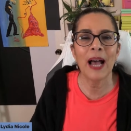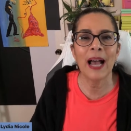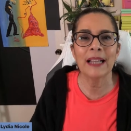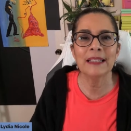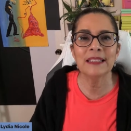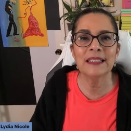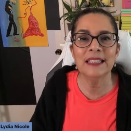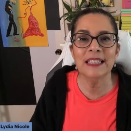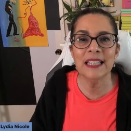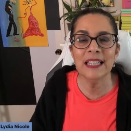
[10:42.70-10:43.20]

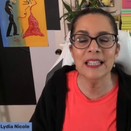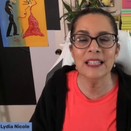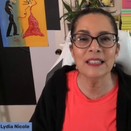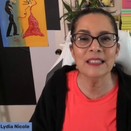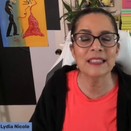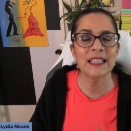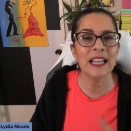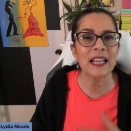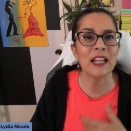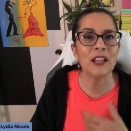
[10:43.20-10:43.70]

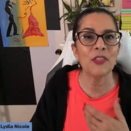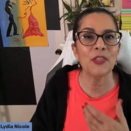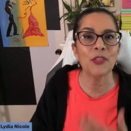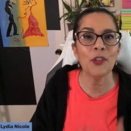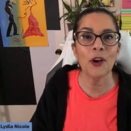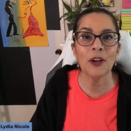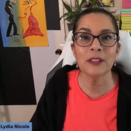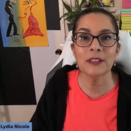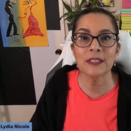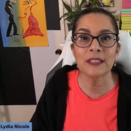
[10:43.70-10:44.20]
ideas, any
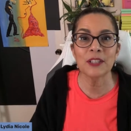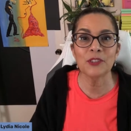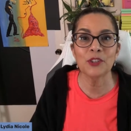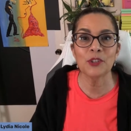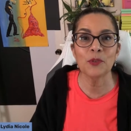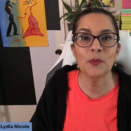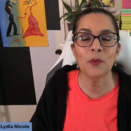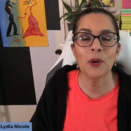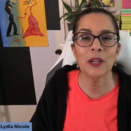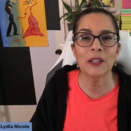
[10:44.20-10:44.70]
thoughts
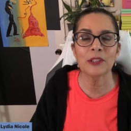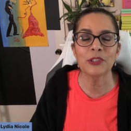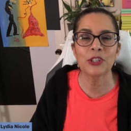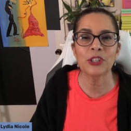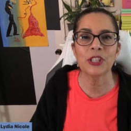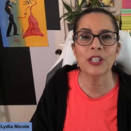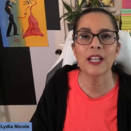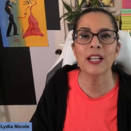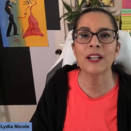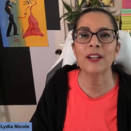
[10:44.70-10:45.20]
that you want to
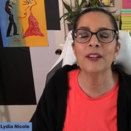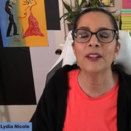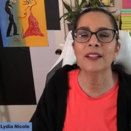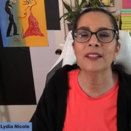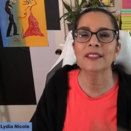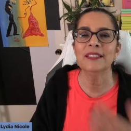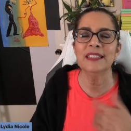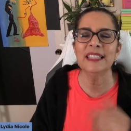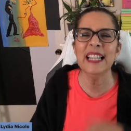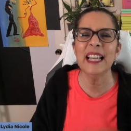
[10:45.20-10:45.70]
share,
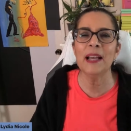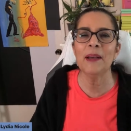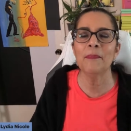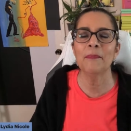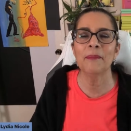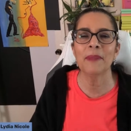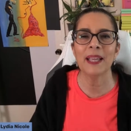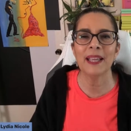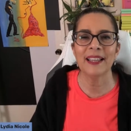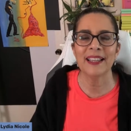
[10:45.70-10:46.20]

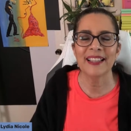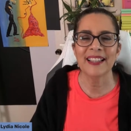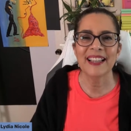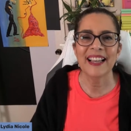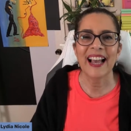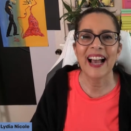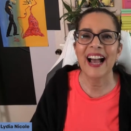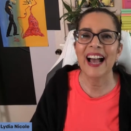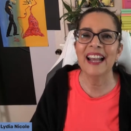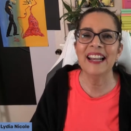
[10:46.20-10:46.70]
DM me.
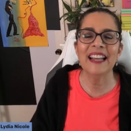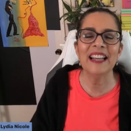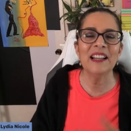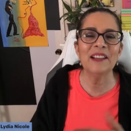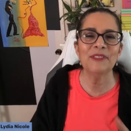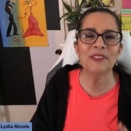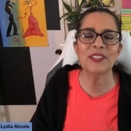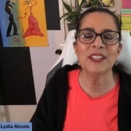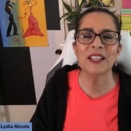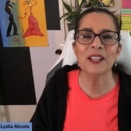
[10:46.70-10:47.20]
I'd
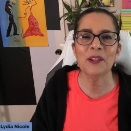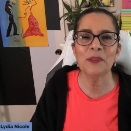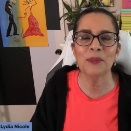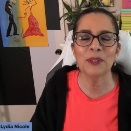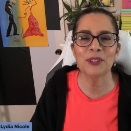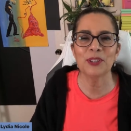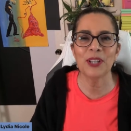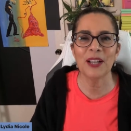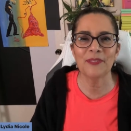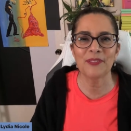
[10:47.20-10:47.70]
love to hear
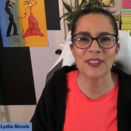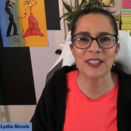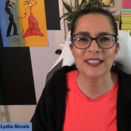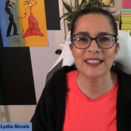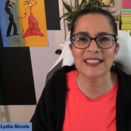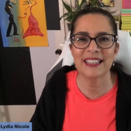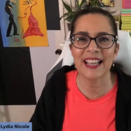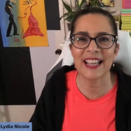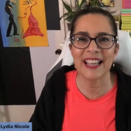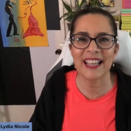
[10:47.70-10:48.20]
what you have to
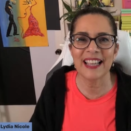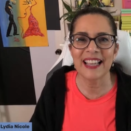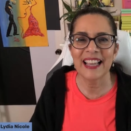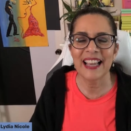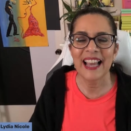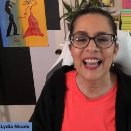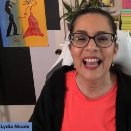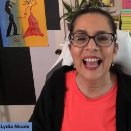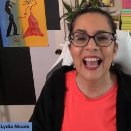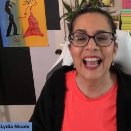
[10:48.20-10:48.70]
say.
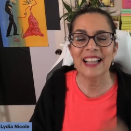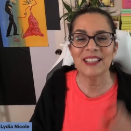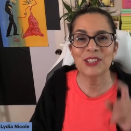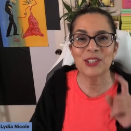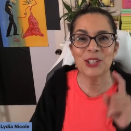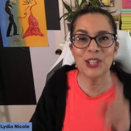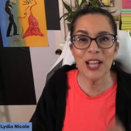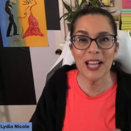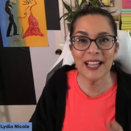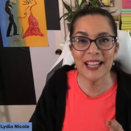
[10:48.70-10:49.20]

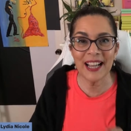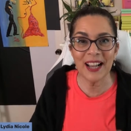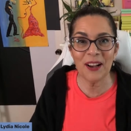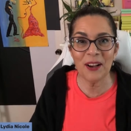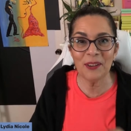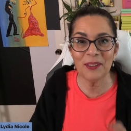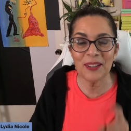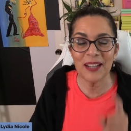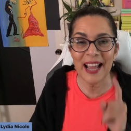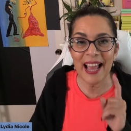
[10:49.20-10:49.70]
And check
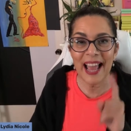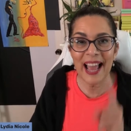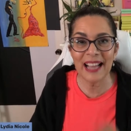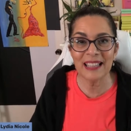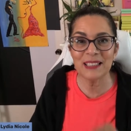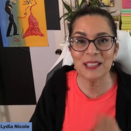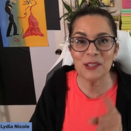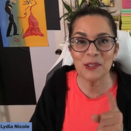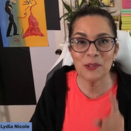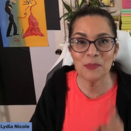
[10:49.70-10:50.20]
out
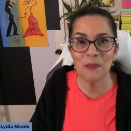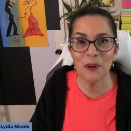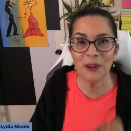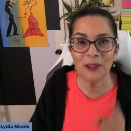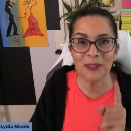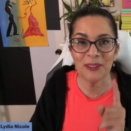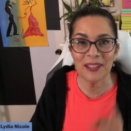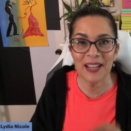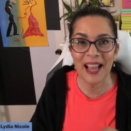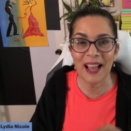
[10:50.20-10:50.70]

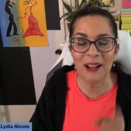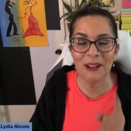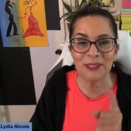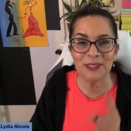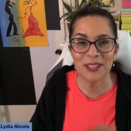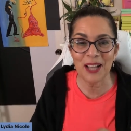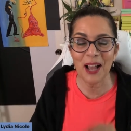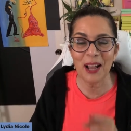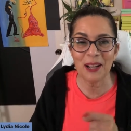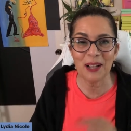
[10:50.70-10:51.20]

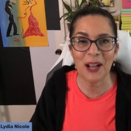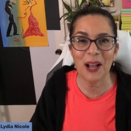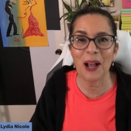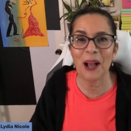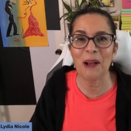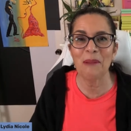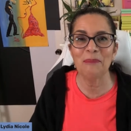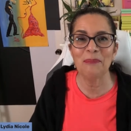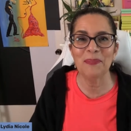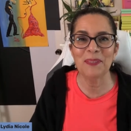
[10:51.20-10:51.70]

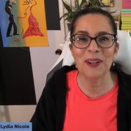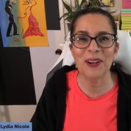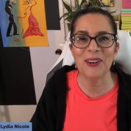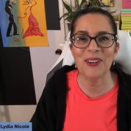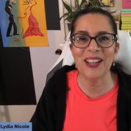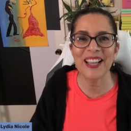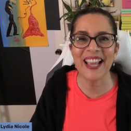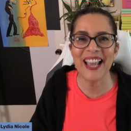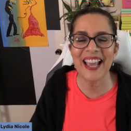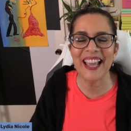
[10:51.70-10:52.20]
actingsmarternow.com.
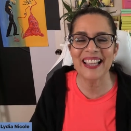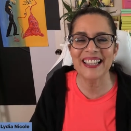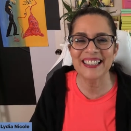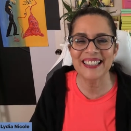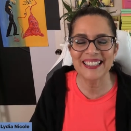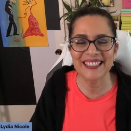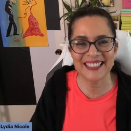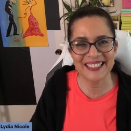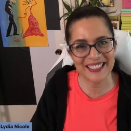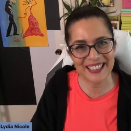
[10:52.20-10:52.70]
Okay,
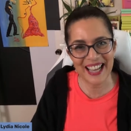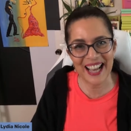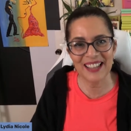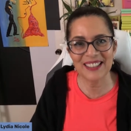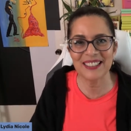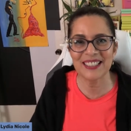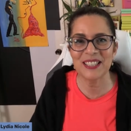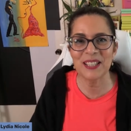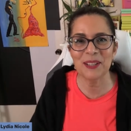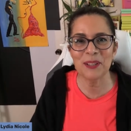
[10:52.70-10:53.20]

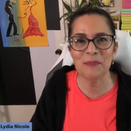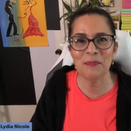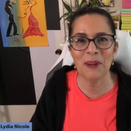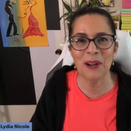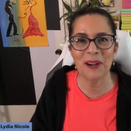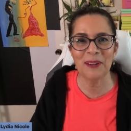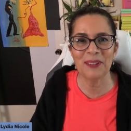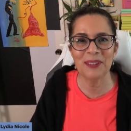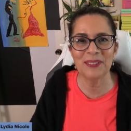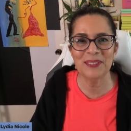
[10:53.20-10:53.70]
I'll see you
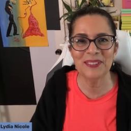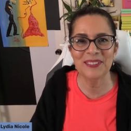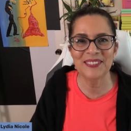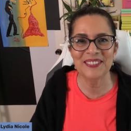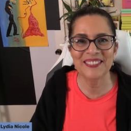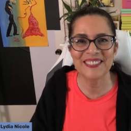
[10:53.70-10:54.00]
tomorrow.